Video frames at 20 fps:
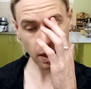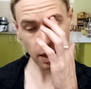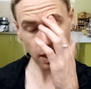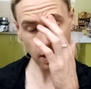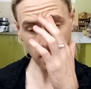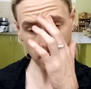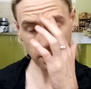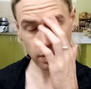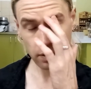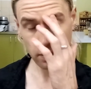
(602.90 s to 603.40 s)

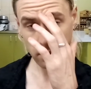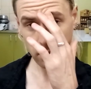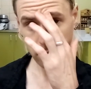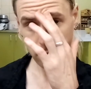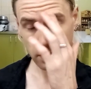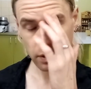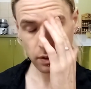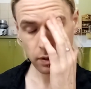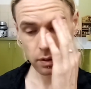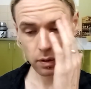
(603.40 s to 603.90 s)
and the
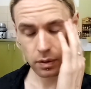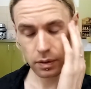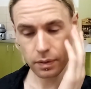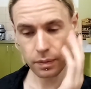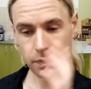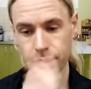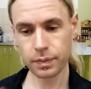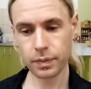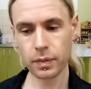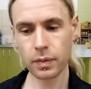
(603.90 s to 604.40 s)
universe.
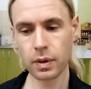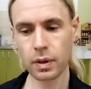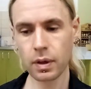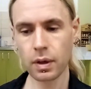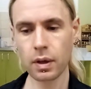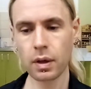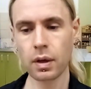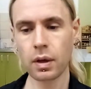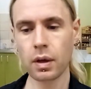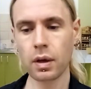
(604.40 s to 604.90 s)

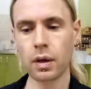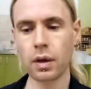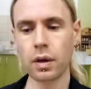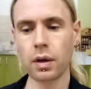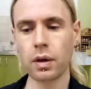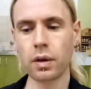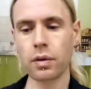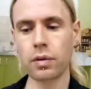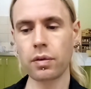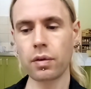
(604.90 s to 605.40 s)

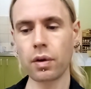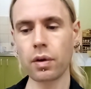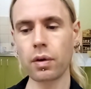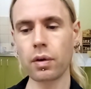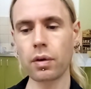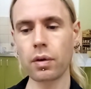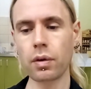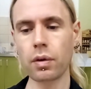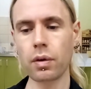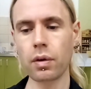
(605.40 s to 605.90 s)

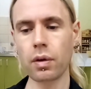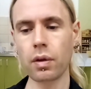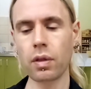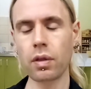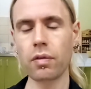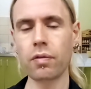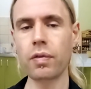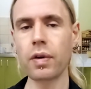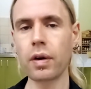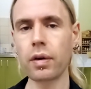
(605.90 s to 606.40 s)
So the
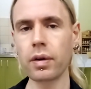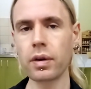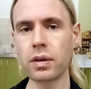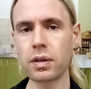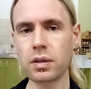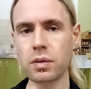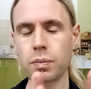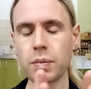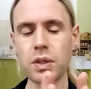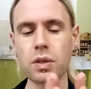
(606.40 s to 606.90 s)
variance
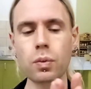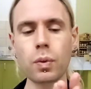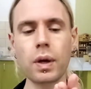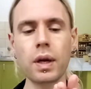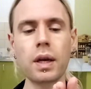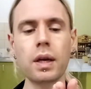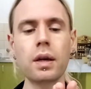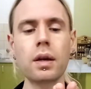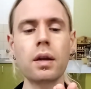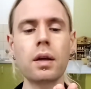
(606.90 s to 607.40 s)

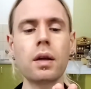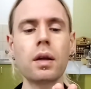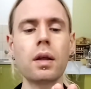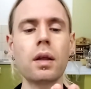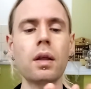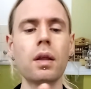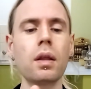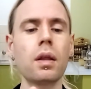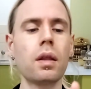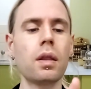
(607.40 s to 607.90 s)
between
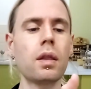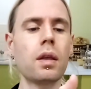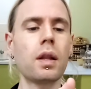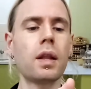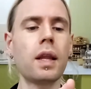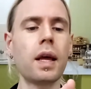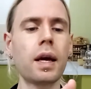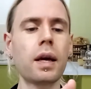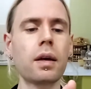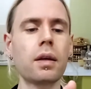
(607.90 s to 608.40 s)
the
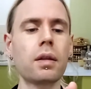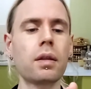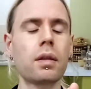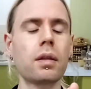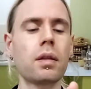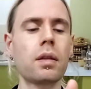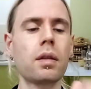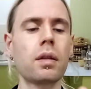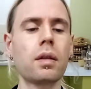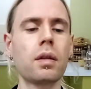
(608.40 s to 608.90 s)
length,
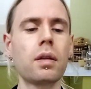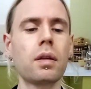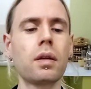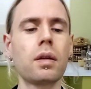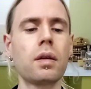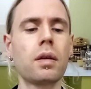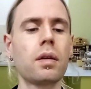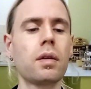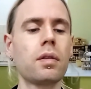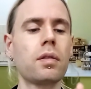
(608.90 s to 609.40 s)

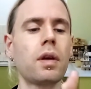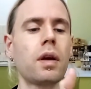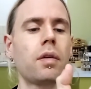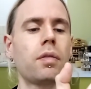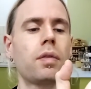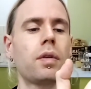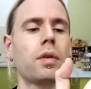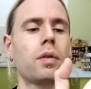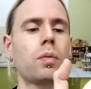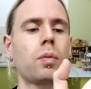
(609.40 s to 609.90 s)
say if
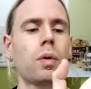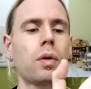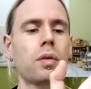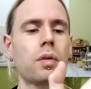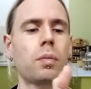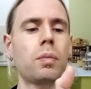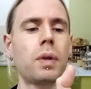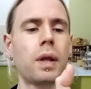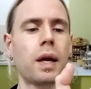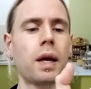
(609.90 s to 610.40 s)
this was a
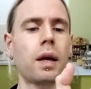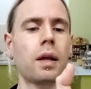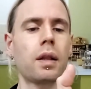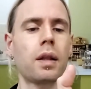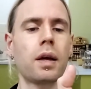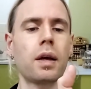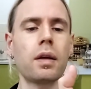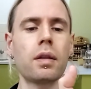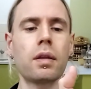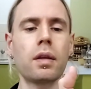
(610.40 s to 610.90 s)
Planck
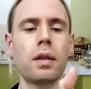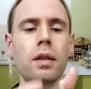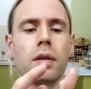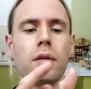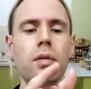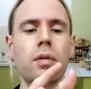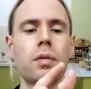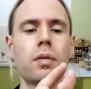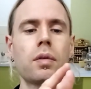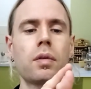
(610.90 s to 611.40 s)
length and this
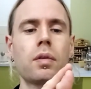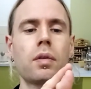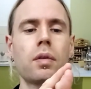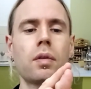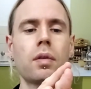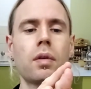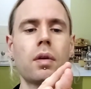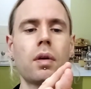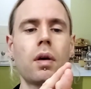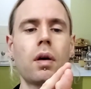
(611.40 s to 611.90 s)
is
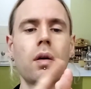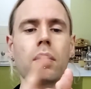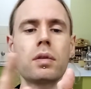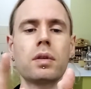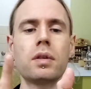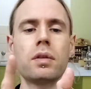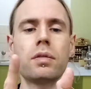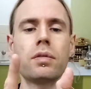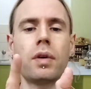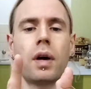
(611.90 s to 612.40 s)
its
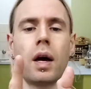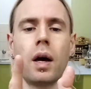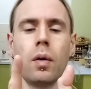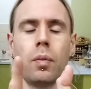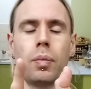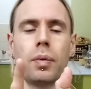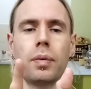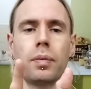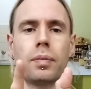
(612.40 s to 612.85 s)
octave up,